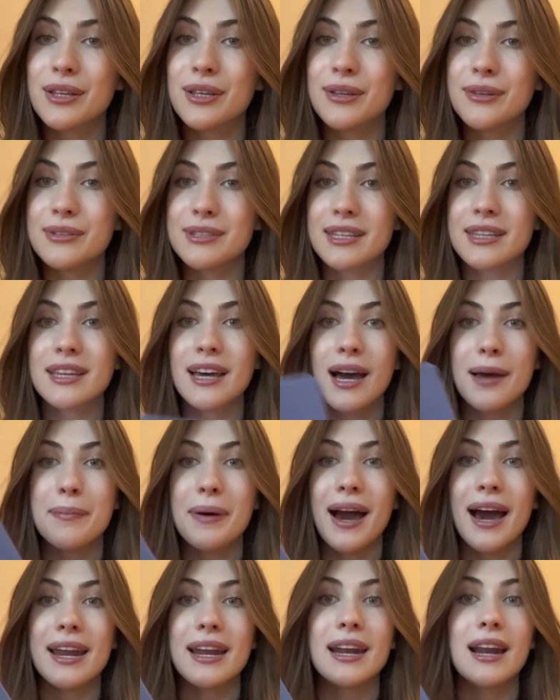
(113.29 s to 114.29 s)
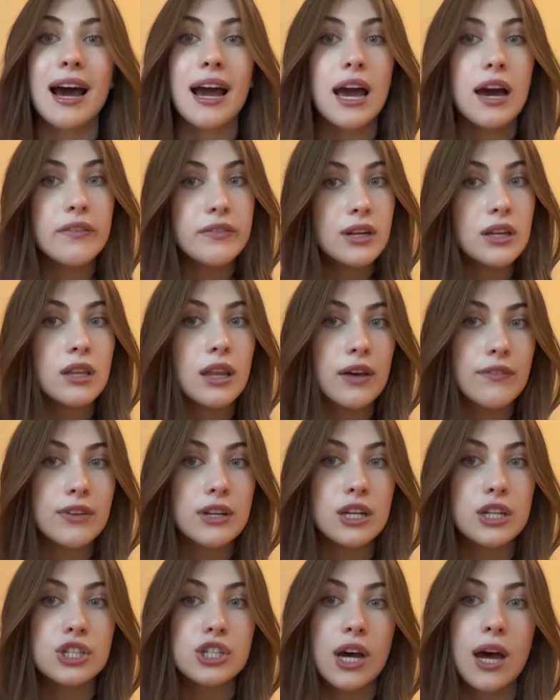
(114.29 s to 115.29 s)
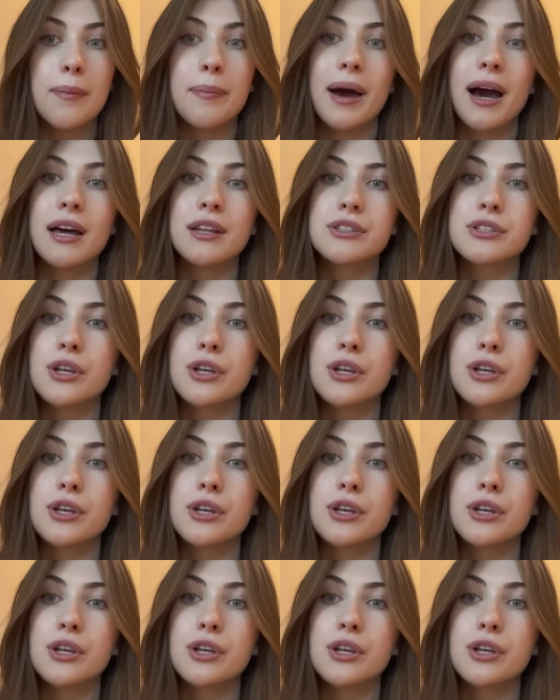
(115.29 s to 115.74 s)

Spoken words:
using the iPad and I have an 11-inch iPad.